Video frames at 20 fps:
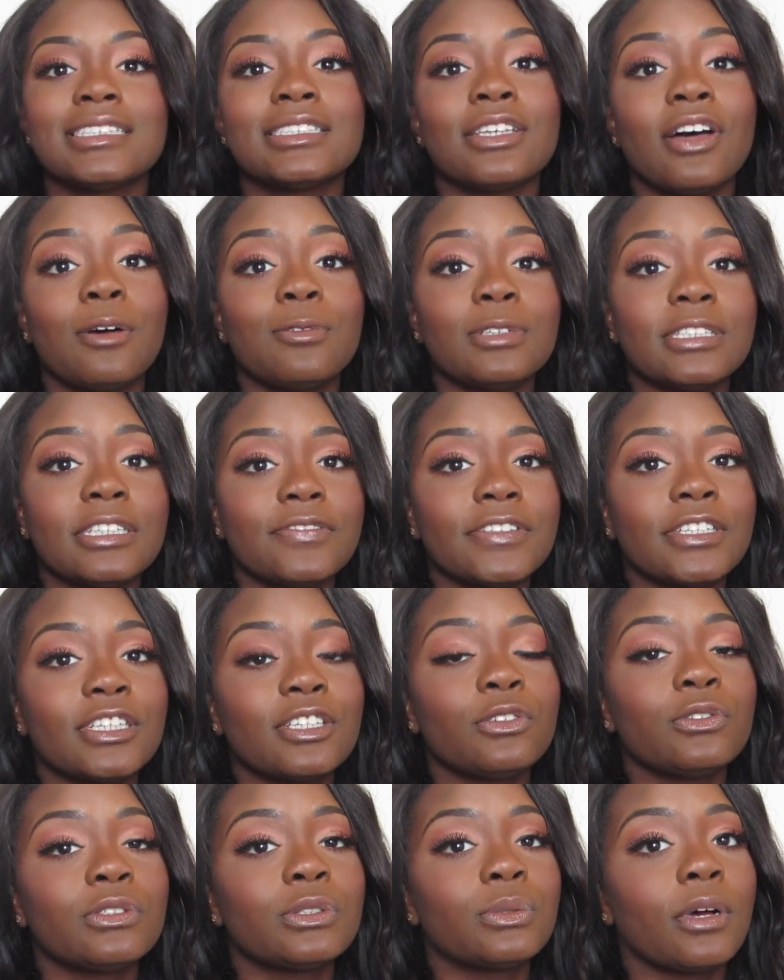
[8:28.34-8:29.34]
So I will definitely
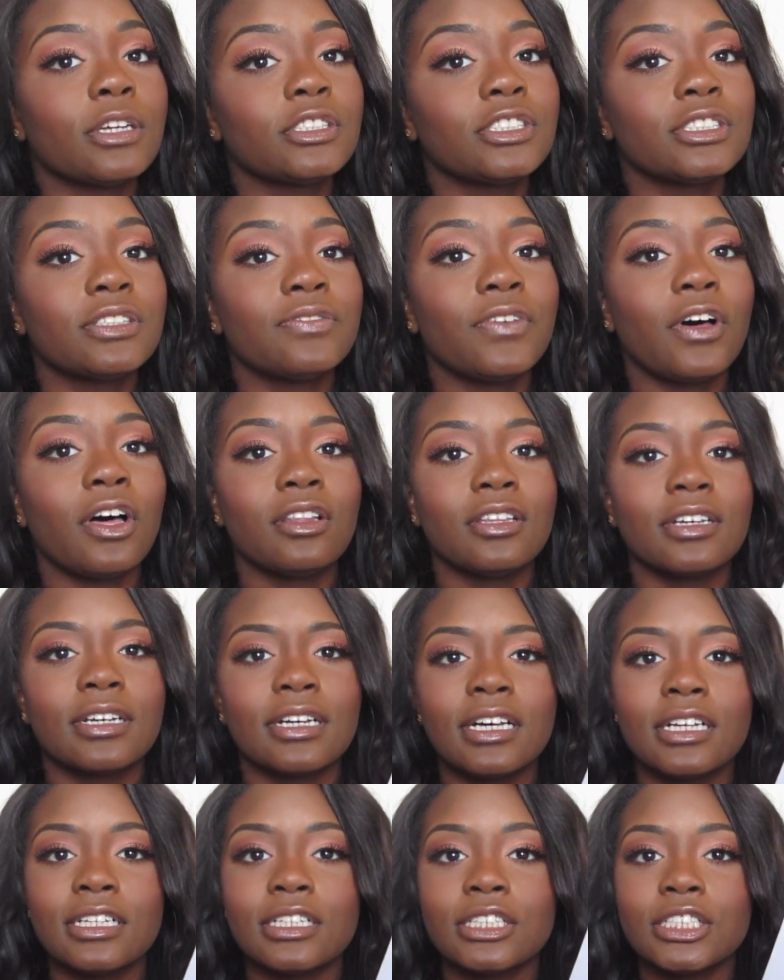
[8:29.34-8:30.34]
include swatches of all the
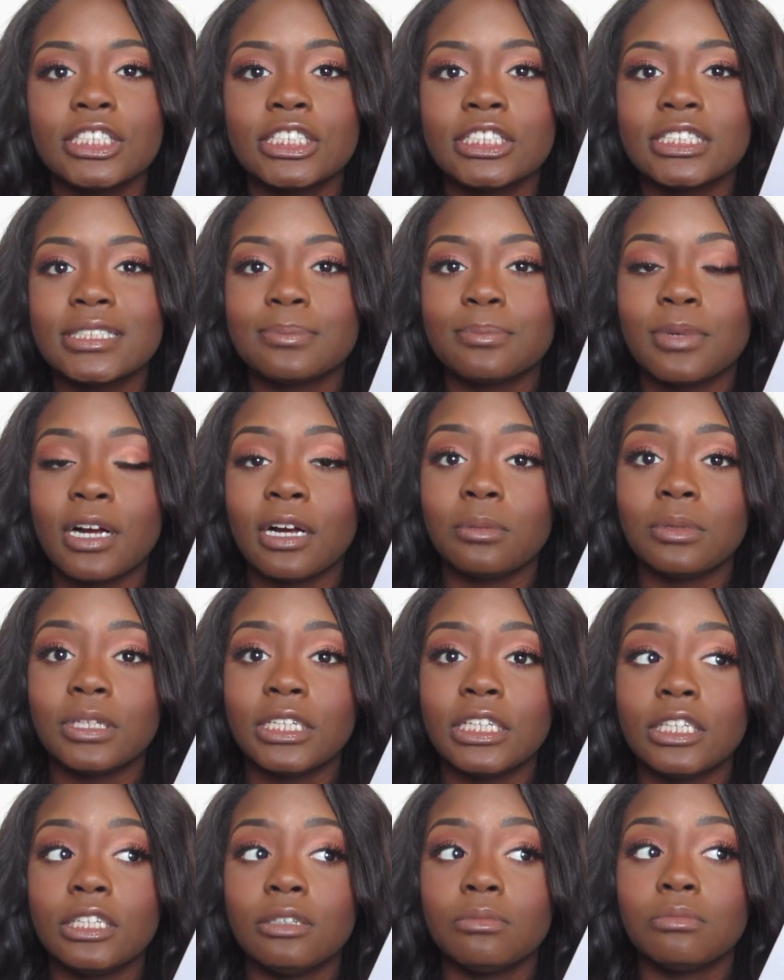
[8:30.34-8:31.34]
colors,
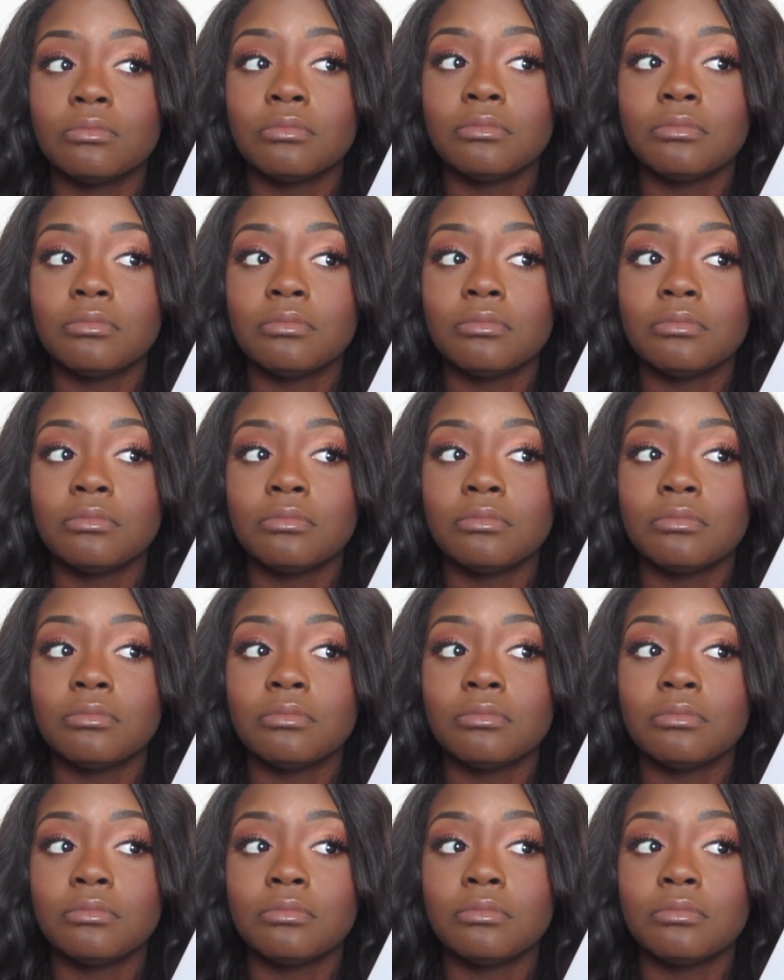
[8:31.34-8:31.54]
probably